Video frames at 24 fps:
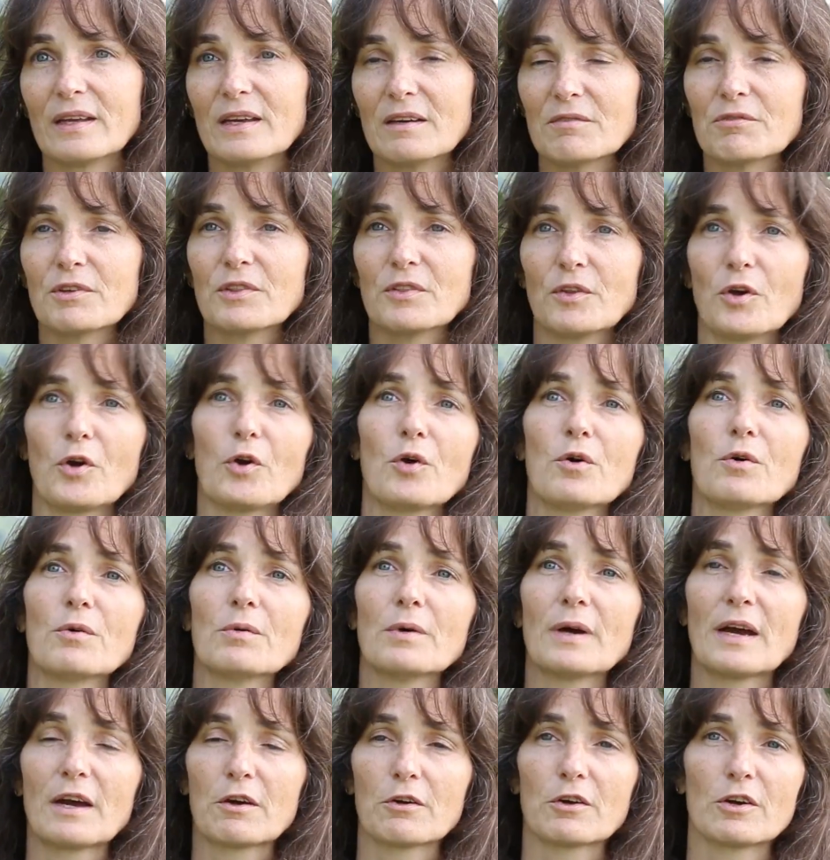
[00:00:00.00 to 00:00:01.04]
Even
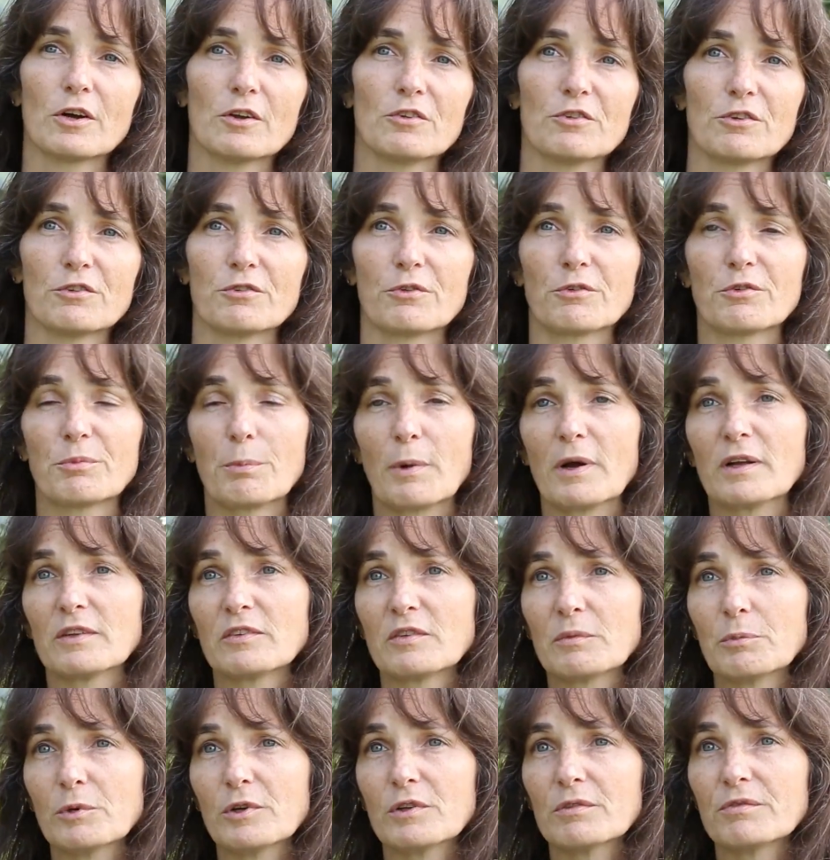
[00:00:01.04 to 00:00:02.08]
though agriculture is
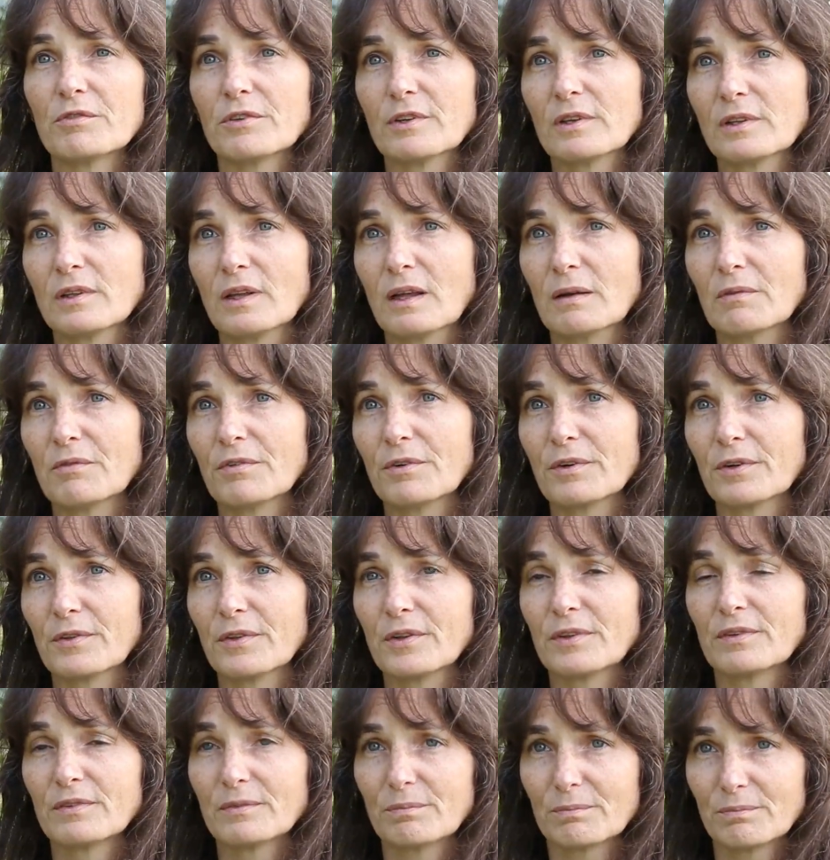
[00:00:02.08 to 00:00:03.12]
responsible for, a for
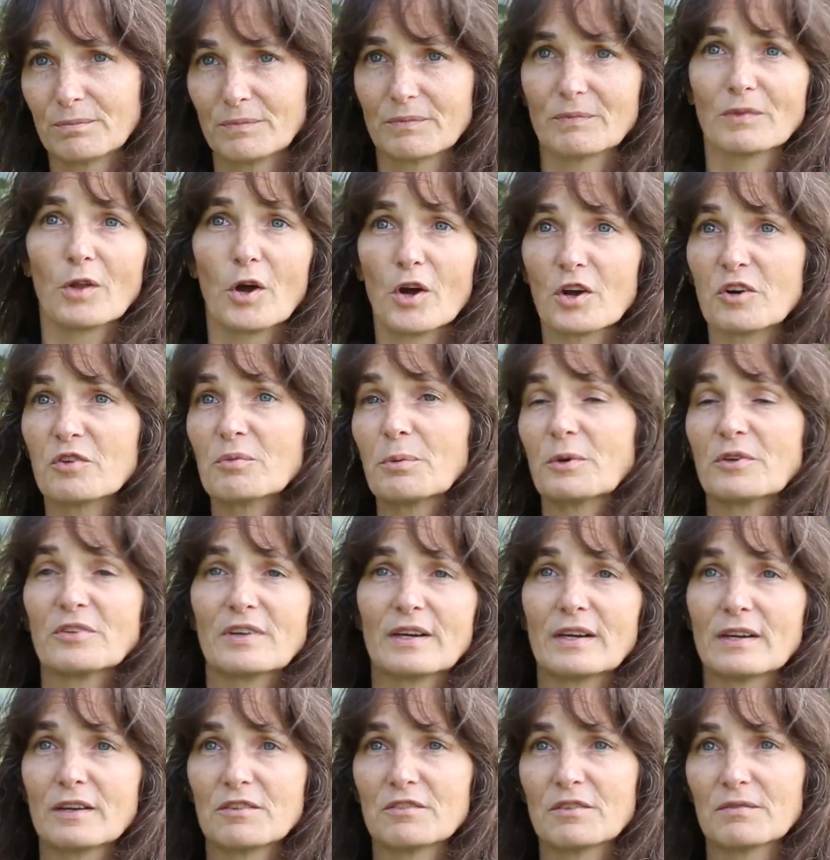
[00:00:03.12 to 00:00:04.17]
this large
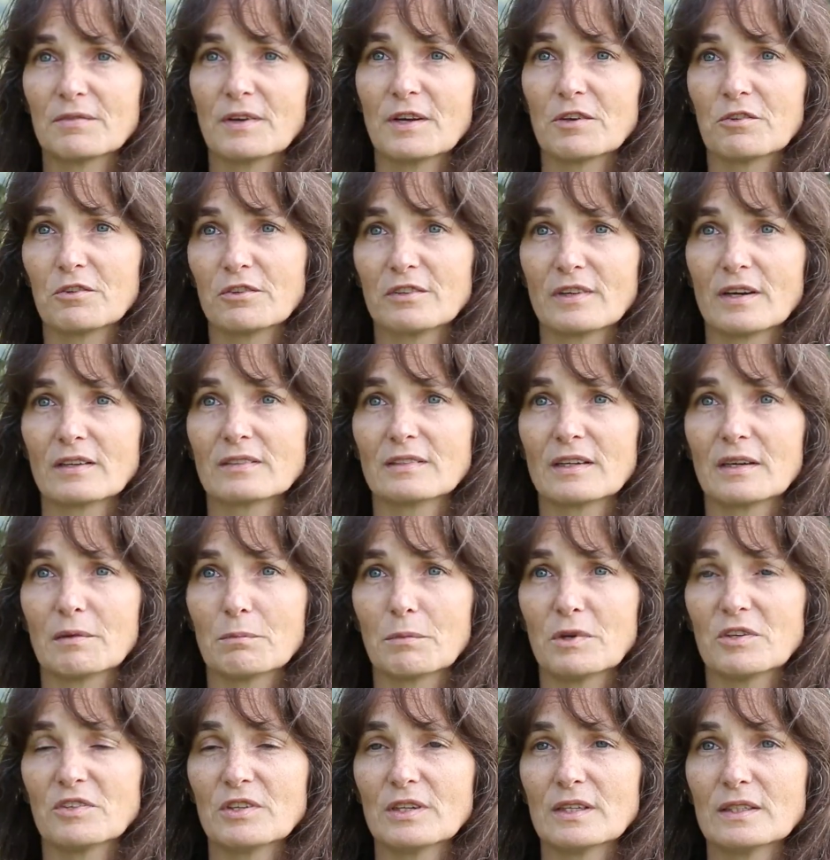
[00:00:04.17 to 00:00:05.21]
percentage of nitrous oxide
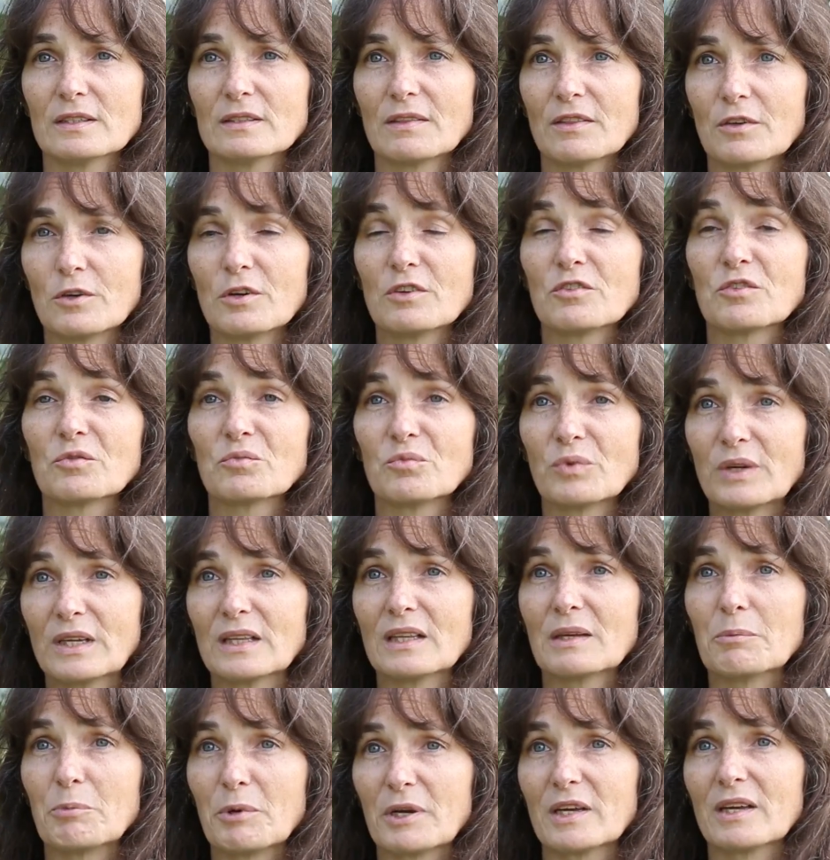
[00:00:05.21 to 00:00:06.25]
emissions, there's a
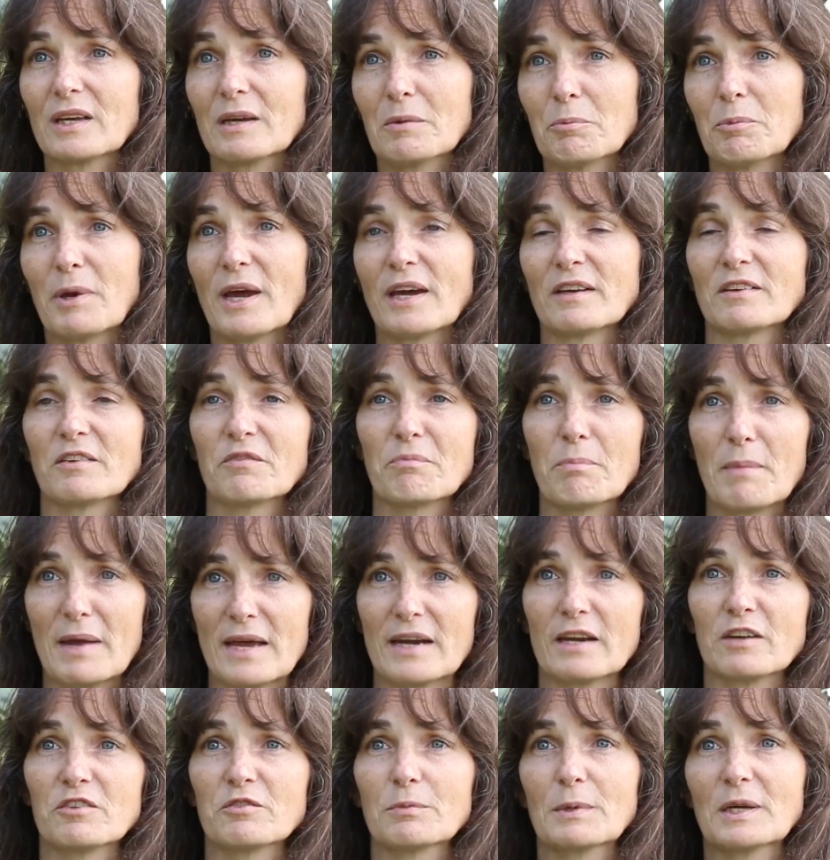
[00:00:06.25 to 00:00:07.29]
really big impact of
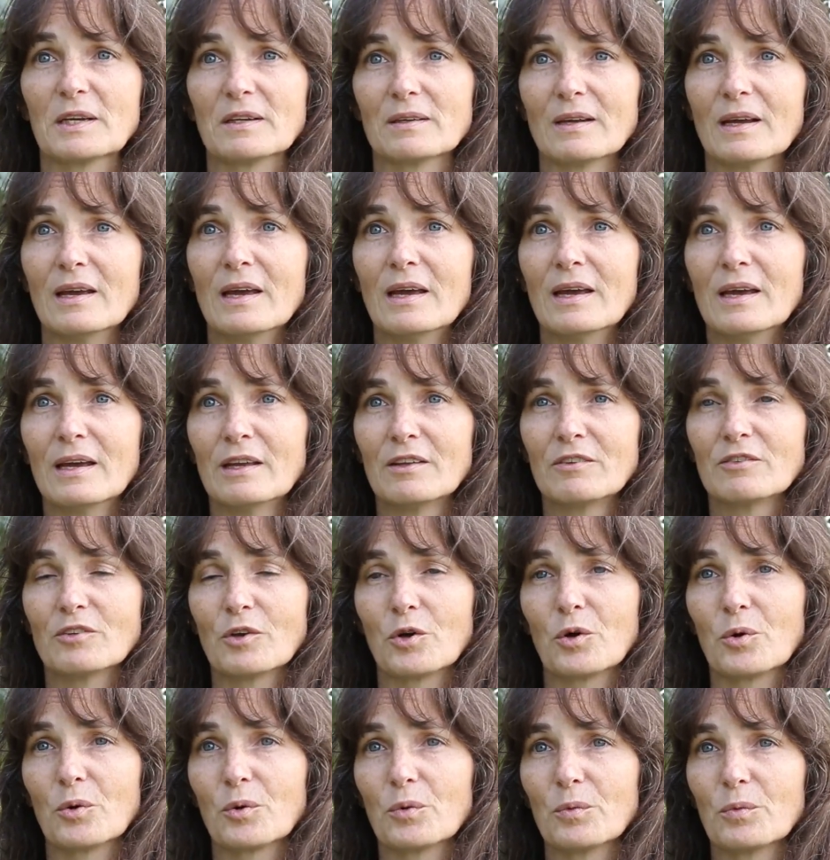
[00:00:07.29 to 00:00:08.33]
management.
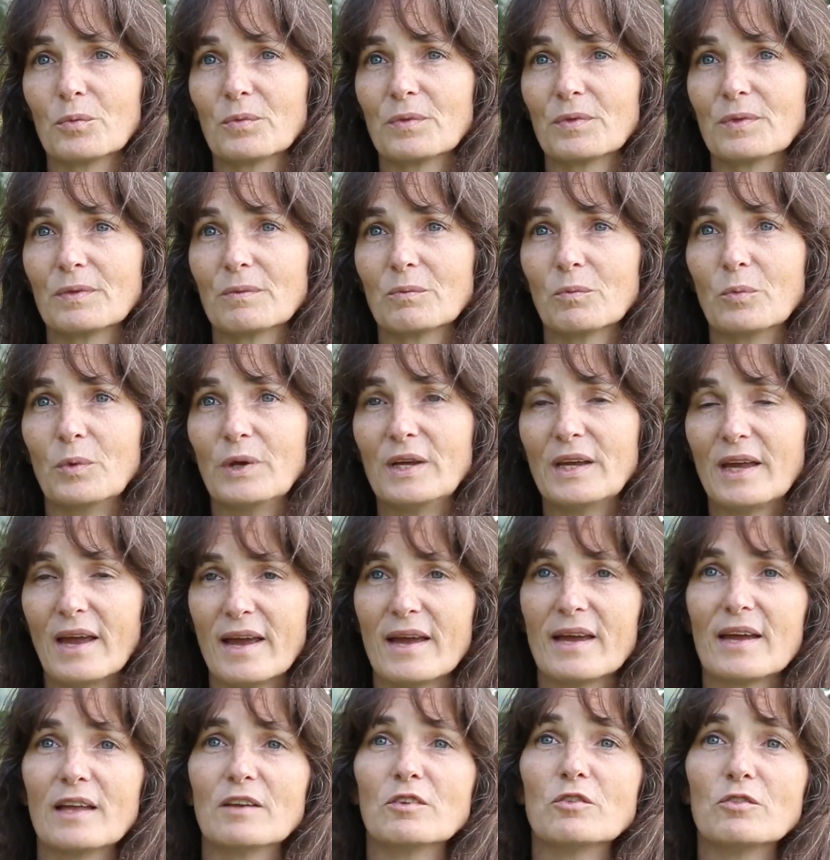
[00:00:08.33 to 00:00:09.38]
So we
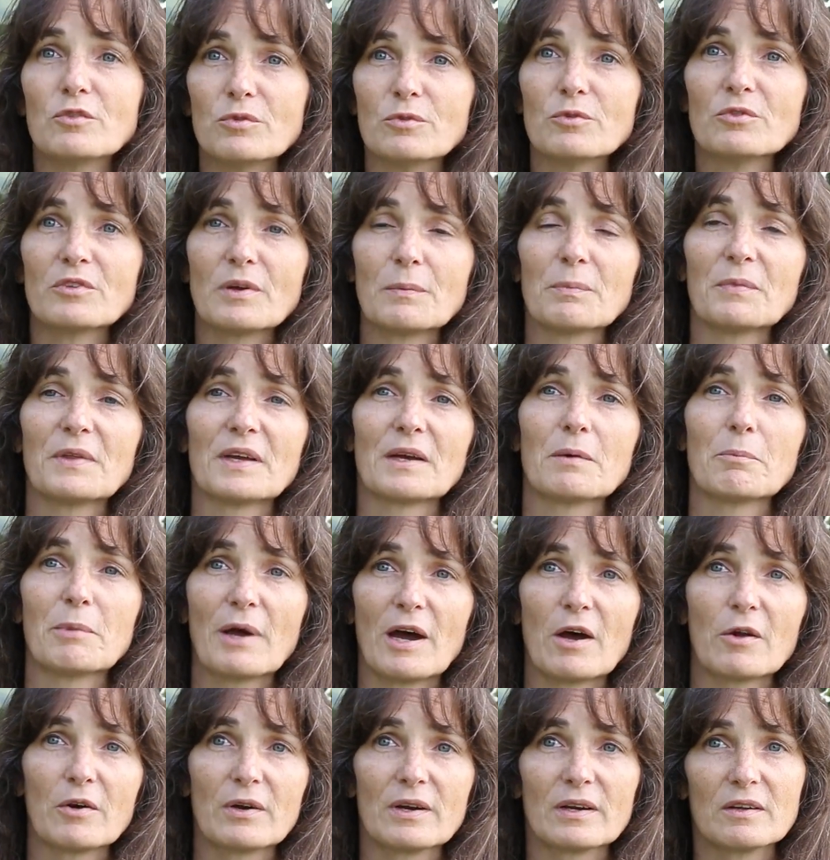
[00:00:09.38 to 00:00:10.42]
can do something
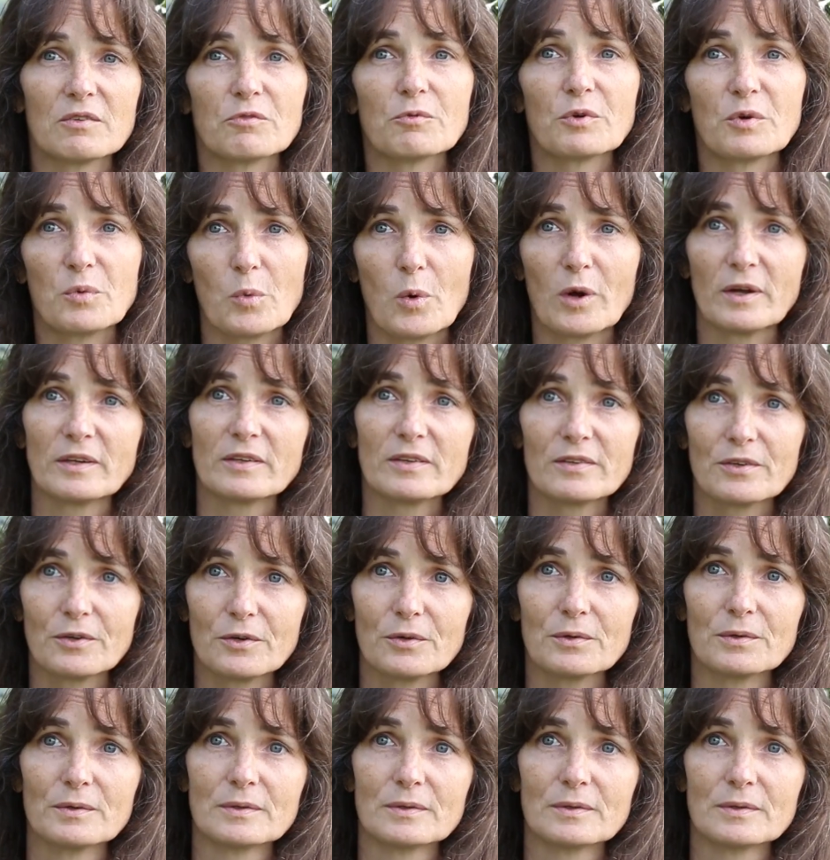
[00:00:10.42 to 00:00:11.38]
about it if we want to.